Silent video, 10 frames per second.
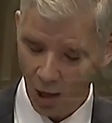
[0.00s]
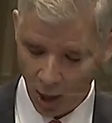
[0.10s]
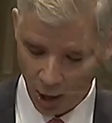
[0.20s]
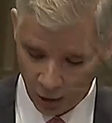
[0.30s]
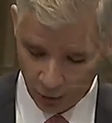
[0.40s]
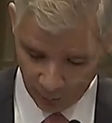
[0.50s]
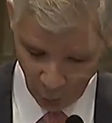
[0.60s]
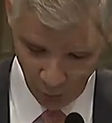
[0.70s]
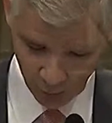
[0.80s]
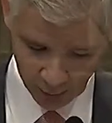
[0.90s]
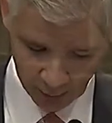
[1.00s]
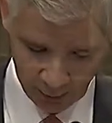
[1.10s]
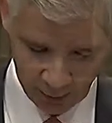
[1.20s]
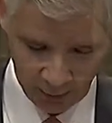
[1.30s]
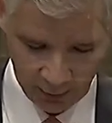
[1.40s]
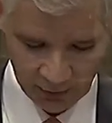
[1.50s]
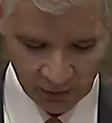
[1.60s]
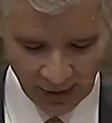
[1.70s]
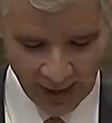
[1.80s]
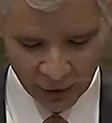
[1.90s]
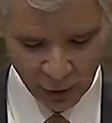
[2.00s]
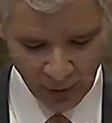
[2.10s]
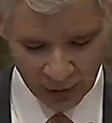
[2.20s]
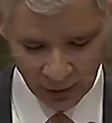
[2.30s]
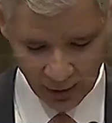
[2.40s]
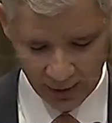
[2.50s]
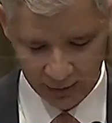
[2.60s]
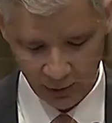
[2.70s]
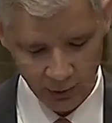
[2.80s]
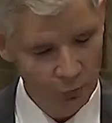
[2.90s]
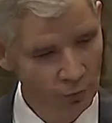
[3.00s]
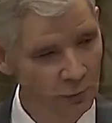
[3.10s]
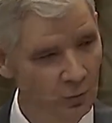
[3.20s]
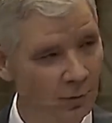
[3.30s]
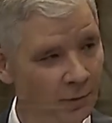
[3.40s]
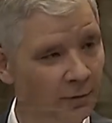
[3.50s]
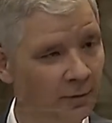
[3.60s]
All the more since Azerbaijan has control